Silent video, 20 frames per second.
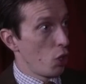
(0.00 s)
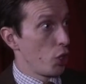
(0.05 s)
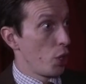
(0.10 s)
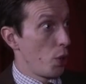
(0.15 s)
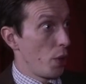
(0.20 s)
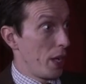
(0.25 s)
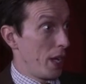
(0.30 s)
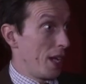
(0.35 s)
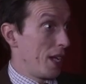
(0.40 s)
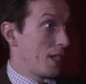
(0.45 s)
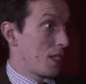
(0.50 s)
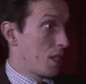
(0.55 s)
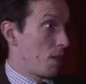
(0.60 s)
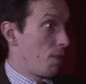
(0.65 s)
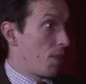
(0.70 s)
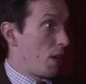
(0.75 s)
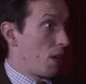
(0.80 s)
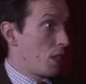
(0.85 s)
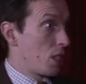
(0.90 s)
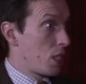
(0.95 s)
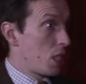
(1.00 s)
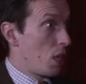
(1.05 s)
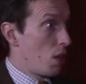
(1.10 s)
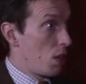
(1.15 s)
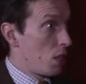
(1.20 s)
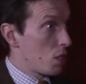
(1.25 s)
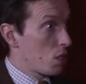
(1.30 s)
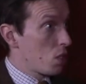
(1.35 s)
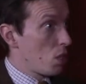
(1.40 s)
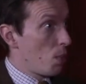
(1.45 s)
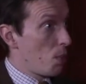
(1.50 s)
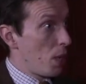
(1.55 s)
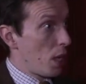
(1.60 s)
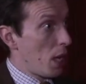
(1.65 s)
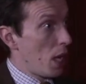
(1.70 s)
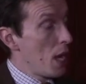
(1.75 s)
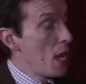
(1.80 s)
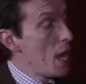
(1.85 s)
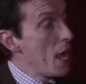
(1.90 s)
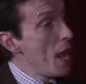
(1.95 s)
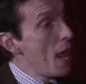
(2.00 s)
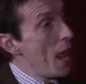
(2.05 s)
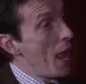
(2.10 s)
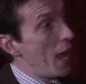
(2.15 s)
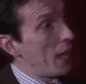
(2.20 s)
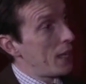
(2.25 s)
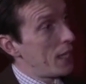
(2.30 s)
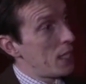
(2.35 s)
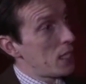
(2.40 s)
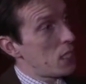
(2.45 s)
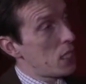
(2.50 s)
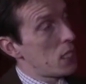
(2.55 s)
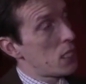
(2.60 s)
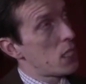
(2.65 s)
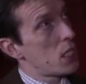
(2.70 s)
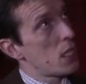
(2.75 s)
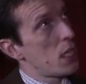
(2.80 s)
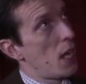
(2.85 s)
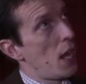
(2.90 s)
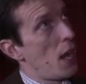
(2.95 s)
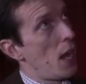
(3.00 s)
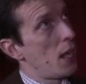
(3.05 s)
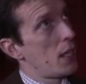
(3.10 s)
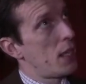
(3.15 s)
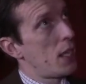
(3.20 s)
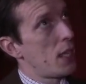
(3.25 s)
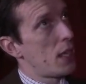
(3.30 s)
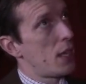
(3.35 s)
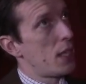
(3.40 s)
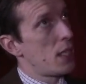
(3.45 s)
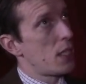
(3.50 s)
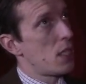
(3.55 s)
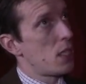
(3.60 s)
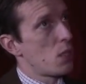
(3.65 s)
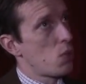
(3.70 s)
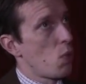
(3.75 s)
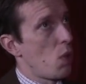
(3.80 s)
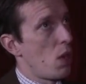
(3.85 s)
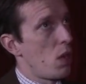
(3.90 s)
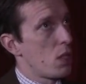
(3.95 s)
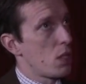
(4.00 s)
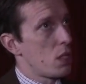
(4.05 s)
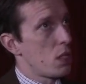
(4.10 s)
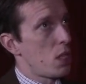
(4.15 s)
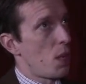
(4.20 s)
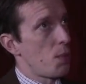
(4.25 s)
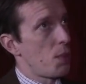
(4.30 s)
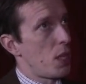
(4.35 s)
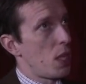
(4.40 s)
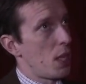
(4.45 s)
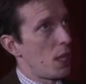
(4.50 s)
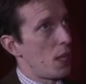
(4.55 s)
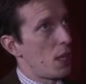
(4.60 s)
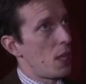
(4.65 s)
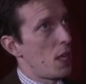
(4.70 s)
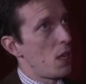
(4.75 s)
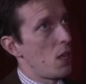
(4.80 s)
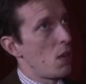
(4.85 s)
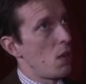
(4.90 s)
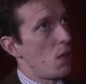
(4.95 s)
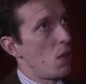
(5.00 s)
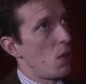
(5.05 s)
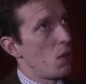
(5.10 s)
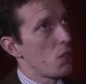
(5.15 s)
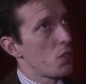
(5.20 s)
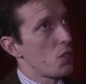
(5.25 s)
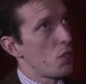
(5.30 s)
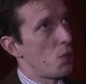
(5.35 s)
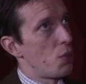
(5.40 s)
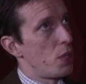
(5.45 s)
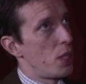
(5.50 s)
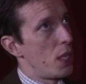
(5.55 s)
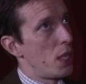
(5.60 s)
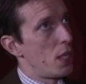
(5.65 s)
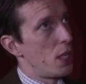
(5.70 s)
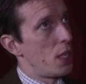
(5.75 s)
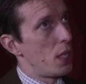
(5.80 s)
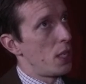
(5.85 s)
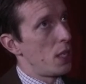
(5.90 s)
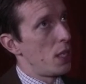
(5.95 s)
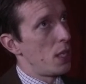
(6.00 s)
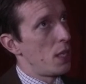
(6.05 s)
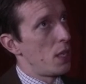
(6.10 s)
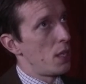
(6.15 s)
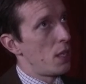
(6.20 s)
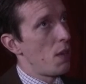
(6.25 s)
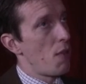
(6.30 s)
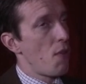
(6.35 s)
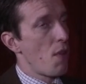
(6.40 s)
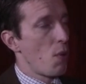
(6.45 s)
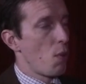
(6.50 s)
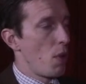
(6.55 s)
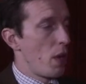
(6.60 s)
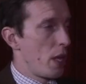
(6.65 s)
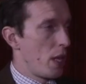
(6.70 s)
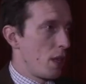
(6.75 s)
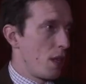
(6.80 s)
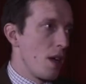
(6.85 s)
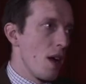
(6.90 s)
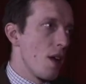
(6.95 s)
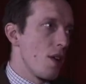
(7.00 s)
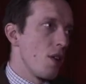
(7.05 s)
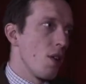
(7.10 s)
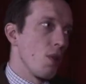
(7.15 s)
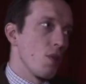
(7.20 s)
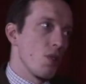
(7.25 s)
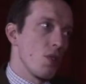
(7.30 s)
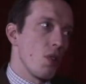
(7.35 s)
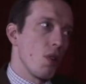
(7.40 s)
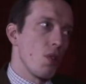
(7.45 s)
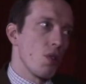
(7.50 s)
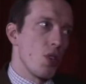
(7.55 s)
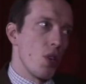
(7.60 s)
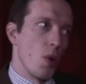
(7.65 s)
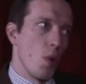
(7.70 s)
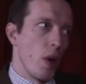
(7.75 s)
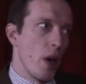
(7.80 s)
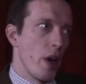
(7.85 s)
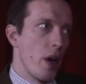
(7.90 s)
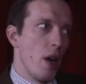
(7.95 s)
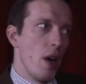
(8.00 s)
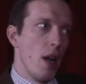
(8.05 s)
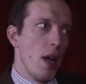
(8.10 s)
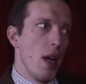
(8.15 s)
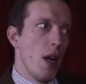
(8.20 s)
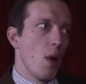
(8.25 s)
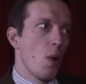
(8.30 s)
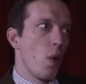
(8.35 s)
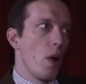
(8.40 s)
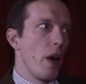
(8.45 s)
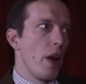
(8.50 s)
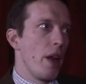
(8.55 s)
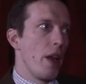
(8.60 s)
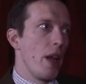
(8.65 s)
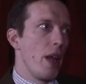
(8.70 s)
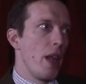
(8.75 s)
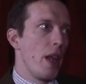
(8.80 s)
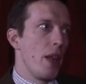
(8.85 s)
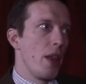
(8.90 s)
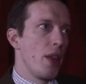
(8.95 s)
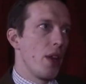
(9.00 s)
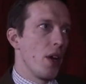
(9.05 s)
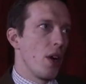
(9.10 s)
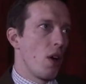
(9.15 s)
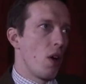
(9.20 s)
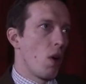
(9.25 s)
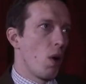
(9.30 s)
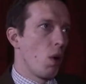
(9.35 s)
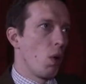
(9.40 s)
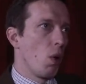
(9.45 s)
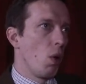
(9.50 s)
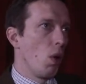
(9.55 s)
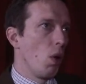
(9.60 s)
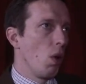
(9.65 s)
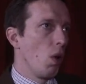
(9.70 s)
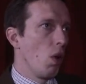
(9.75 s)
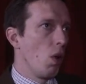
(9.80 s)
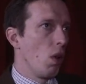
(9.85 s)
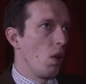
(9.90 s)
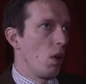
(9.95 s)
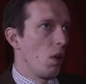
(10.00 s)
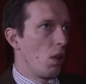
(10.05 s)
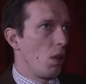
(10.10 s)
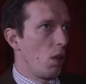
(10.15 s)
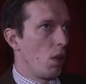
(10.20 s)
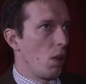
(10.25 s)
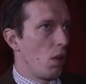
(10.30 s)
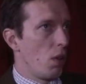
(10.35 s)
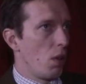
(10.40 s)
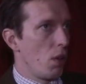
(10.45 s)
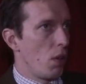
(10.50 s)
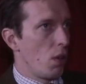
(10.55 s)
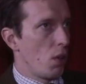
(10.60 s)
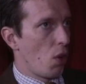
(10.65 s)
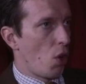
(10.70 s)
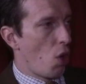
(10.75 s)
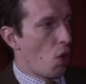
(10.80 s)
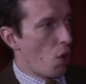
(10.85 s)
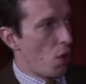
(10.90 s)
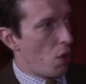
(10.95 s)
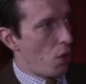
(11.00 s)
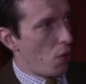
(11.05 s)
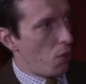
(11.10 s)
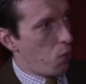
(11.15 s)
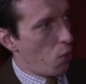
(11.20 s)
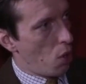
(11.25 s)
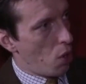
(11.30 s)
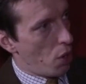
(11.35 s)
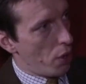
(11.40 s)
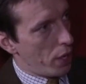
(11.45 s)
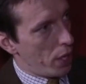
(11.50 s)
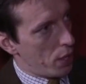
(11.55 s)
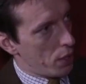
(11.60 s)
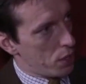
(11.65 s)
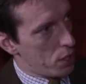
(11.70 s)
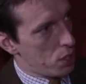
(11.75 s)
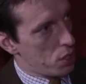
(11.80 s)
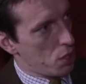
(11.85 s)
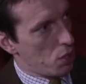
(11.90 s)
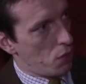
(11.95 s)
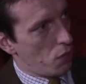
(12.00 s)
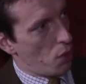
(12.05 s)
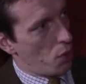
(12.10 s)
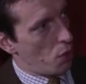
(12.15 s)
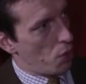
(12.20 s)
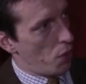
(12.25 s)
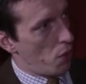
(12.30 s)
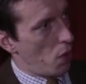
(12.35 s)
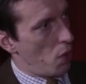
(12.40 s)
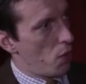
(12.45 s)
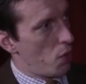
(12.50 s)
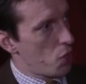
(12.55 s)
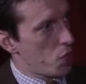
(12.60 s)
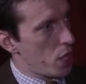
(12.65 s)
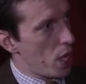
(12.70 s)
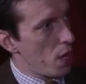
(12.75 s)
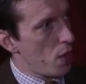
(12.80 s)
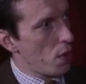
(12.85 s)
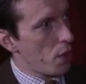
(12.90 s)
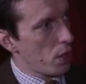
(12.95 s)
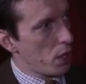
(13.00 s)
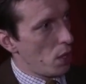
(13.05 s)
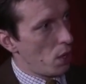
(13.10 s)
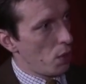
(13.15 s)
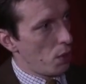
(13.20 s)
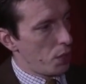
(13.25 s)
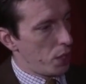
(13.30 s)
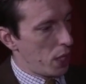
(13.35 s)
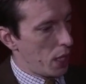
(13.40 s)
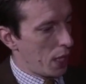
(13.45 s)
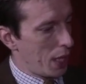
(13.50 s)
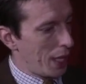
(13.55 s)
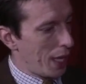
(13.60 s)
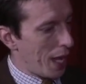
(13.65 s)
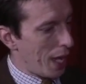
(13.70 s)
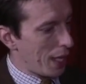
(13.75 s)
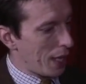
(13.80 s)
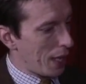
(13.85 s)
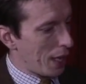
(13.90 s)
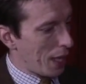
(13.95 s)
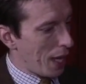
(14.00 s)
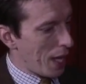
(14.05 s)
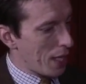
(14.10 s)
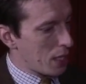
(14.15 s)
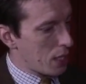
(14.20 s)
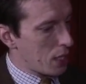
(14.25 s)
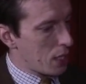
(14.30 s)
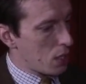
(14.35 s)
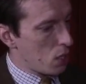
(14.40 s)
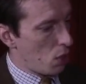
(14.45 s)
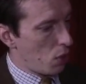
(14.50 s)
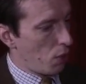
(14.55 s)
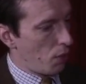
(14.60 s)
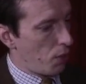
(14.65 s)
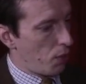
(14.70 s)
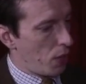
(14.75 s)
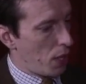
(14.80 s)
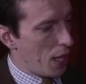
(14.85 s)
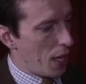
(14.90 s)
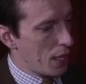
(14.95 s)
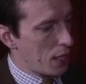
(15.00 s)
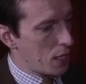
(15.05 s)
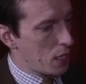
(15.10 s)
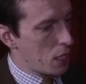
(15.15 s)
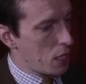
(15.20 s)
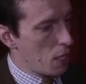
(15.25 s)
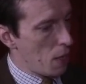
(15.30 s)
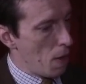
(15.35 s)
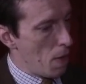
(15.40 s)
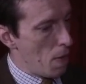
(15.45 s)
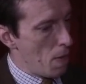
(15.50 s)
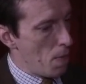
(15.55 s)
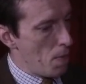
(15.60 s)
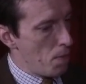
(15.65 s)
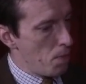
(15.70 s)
Although it is a very serious topic, yeah. and this is. I think this is what something that they also did in a different way in the Unknown Soldier, where mm. where the whole horror of war that's sort of over, overshadowing the whole thing that that sort of gets